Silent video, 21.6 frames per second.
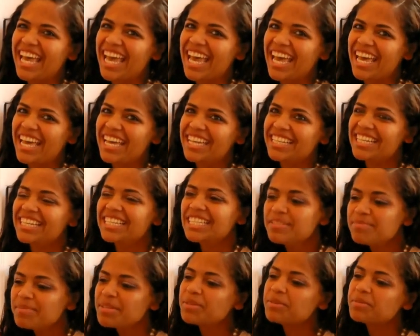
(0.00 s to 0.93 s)
And
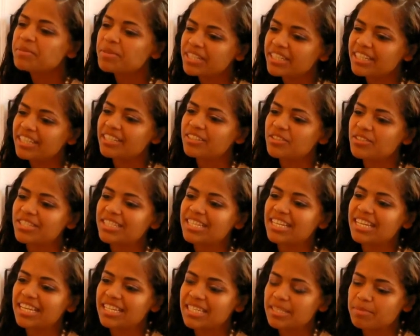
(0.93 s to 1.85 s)
it's been a really
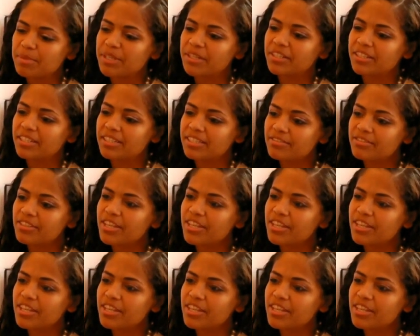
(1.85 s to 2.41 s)
interesting experience.